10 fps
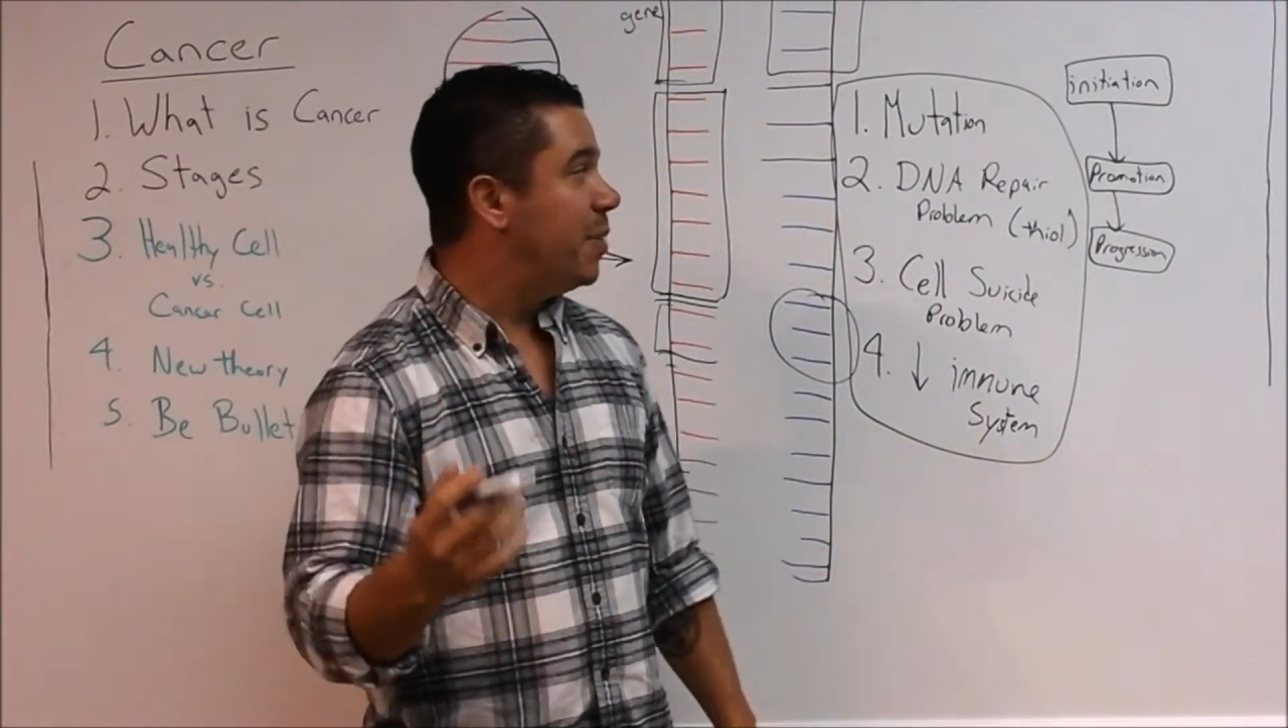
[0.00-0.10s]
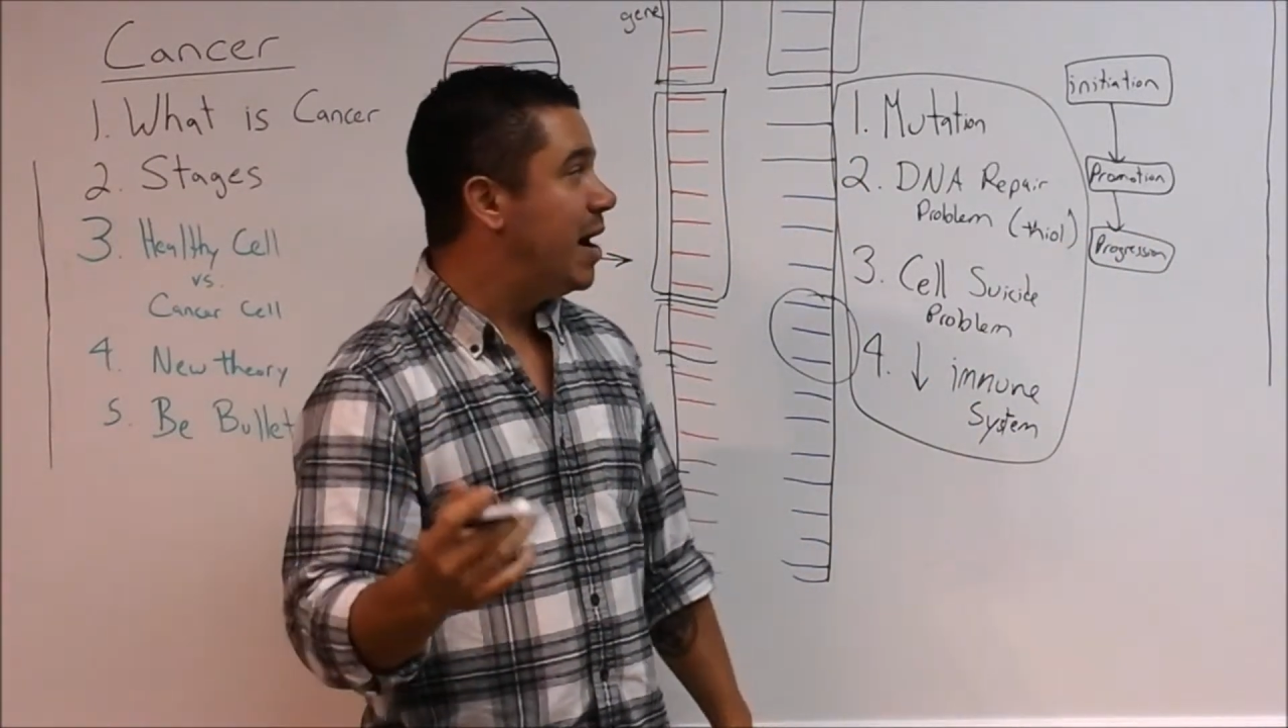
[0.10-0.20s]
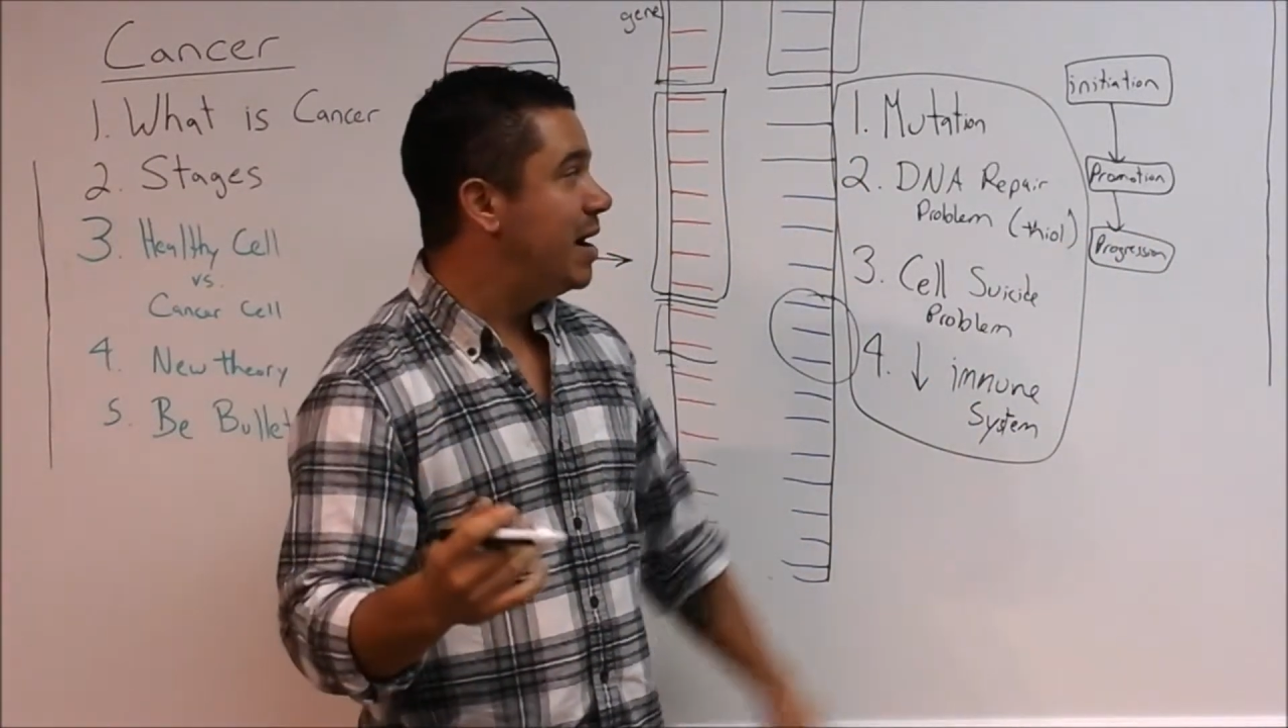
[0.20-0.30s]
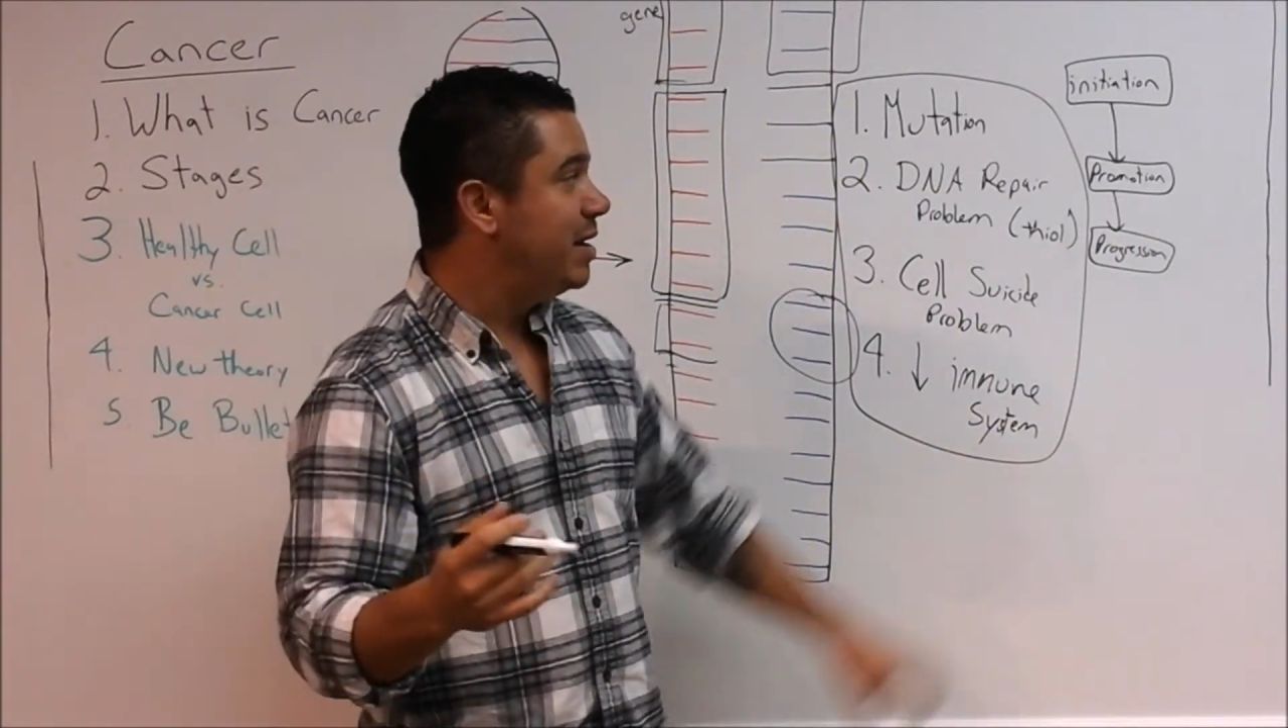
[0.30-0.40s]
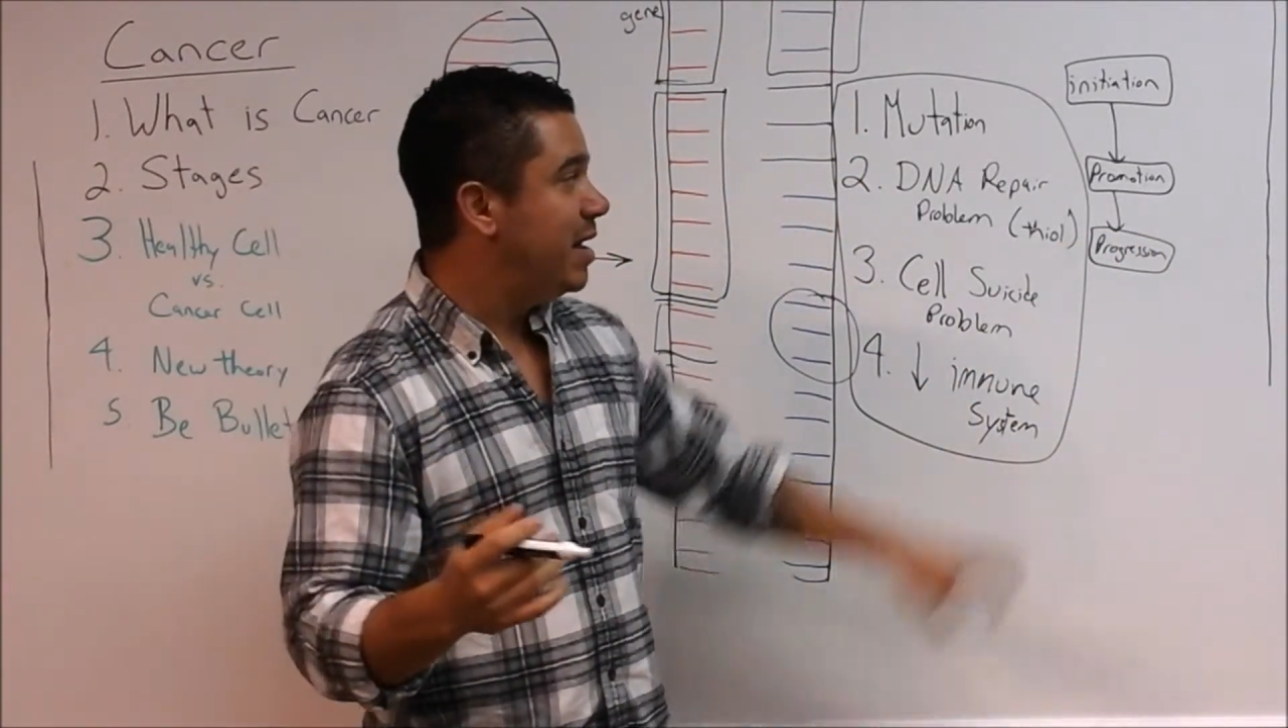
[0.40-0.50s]

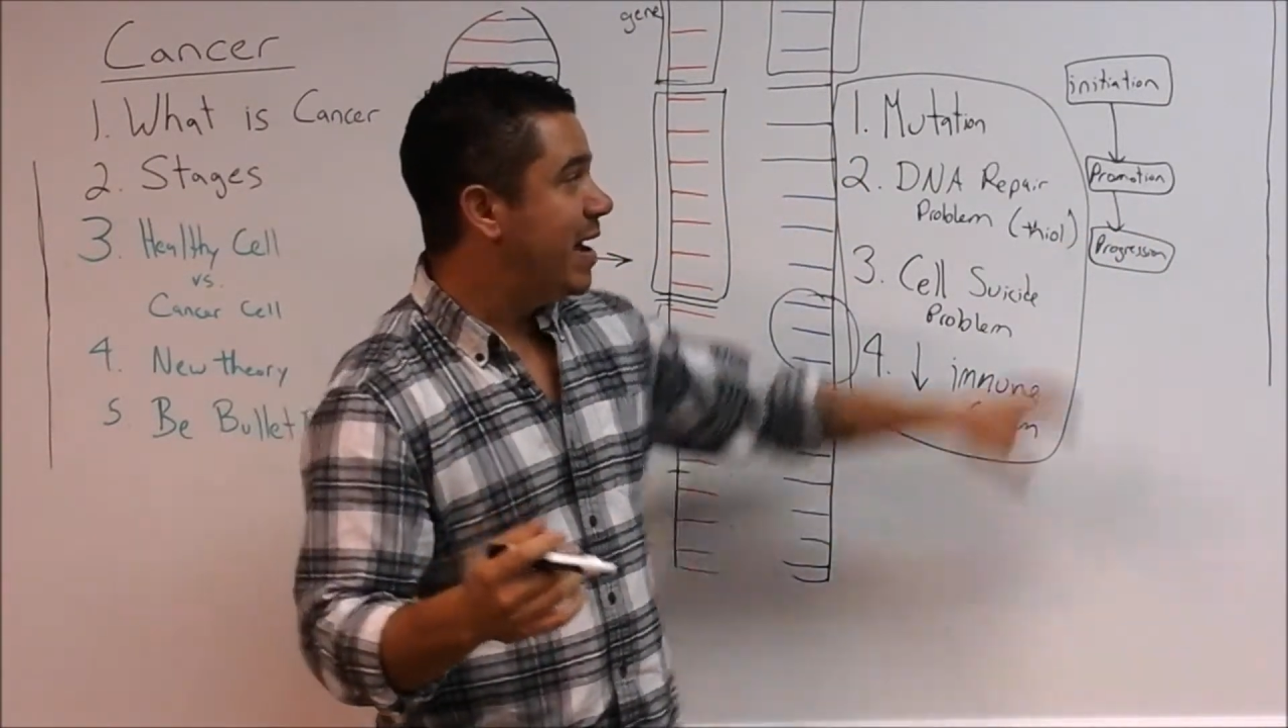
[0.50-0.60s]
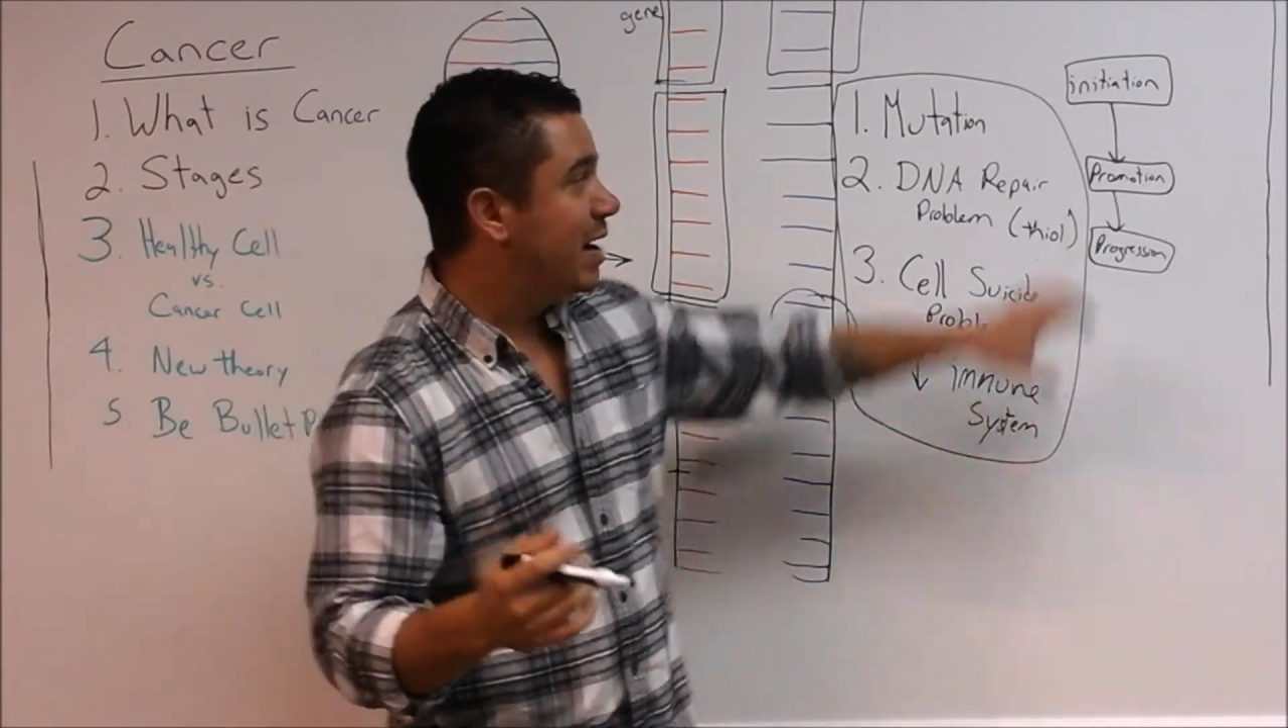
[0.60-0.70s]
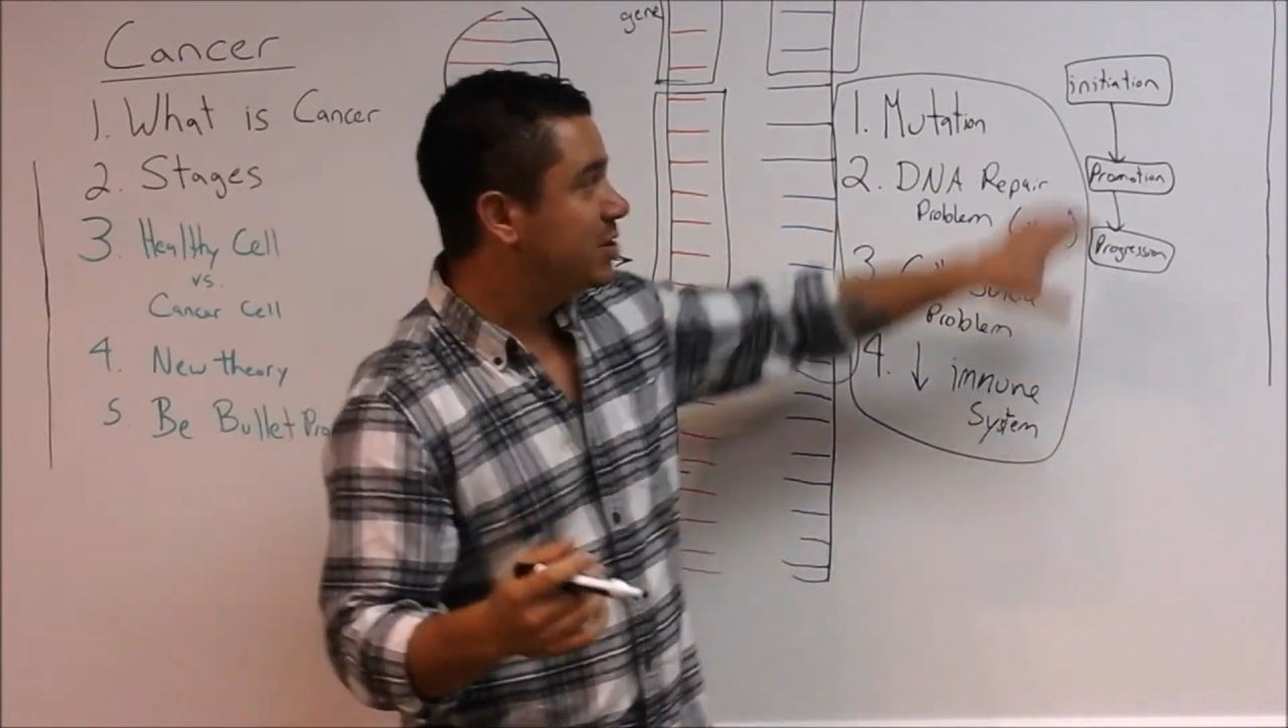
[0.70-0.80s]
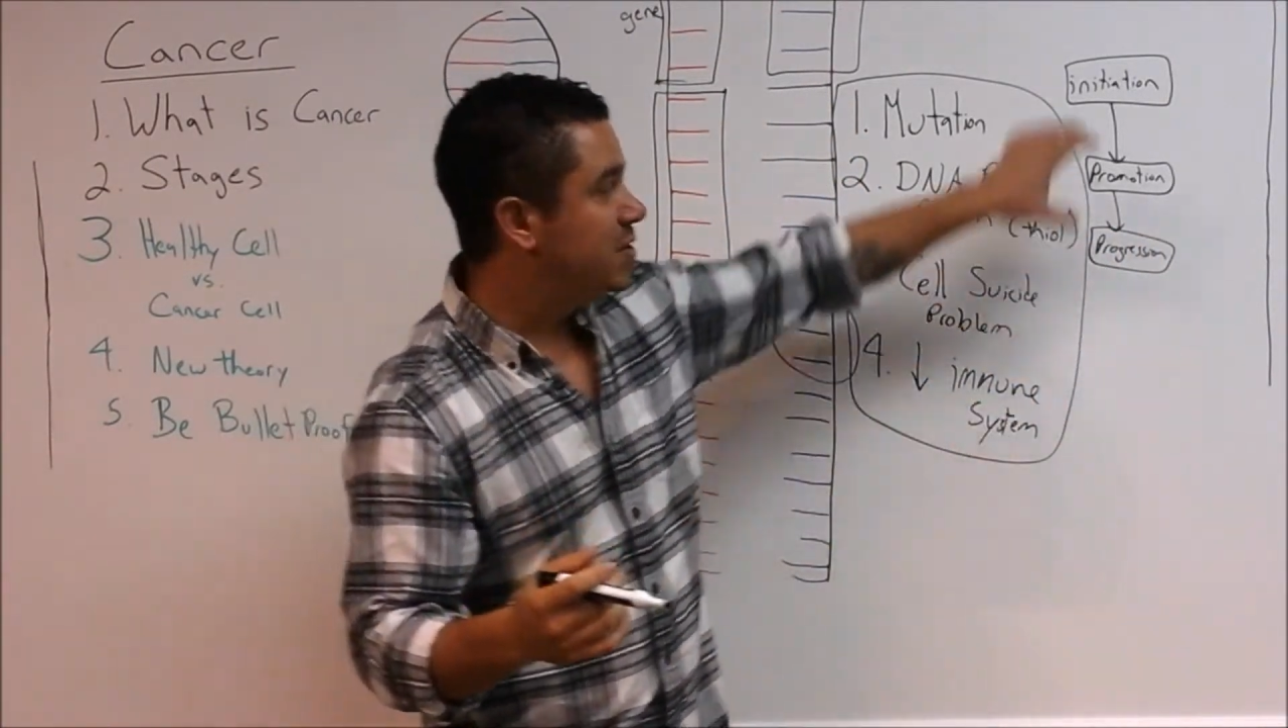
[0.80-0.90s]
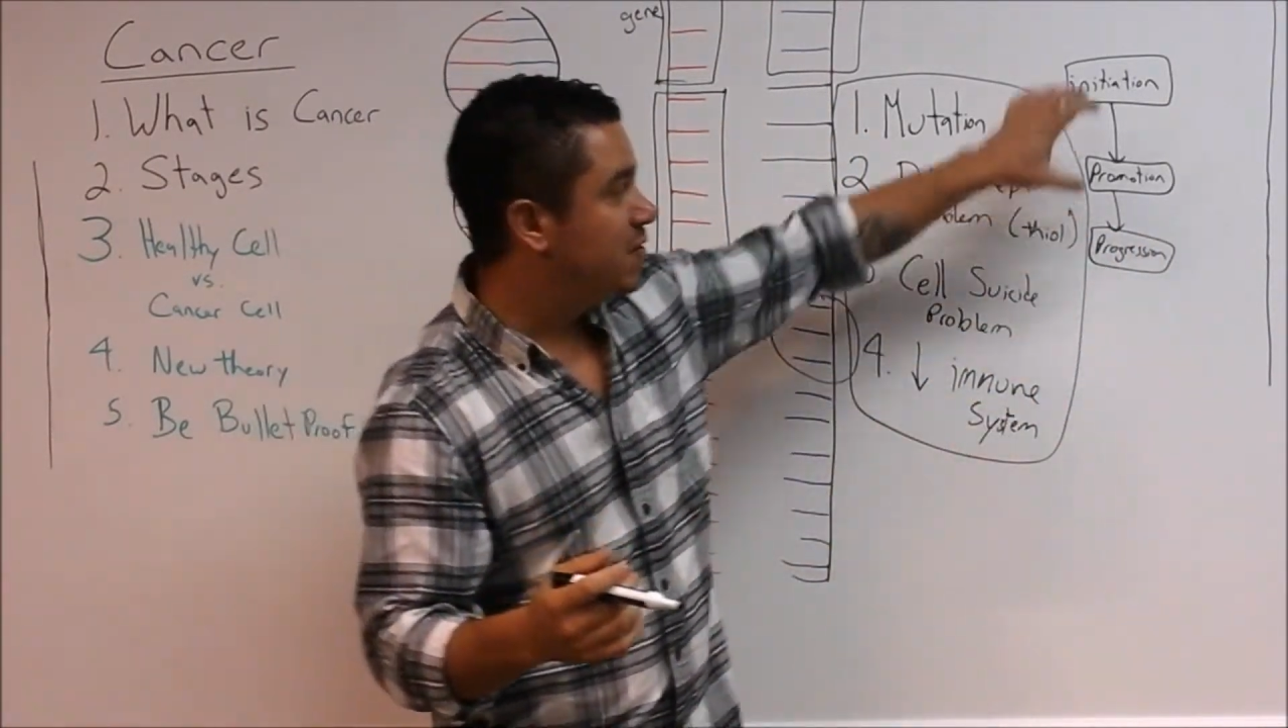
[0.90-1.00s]
body
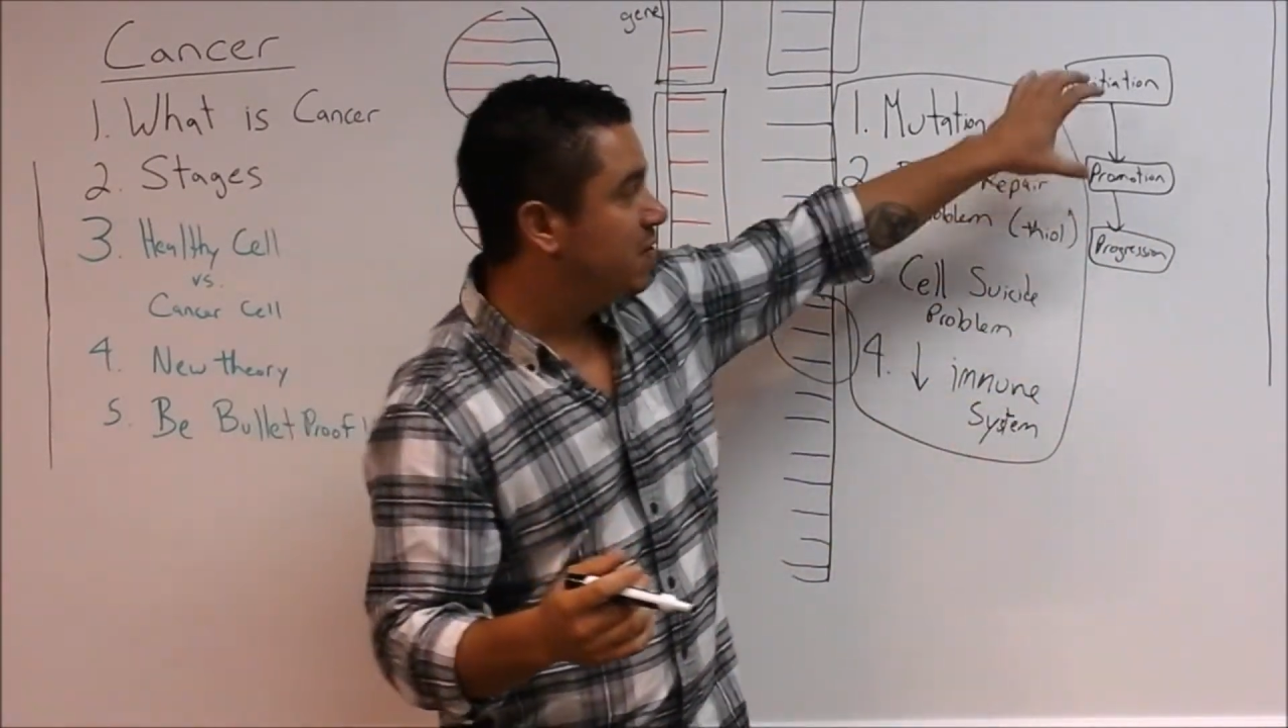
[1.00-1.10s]
actually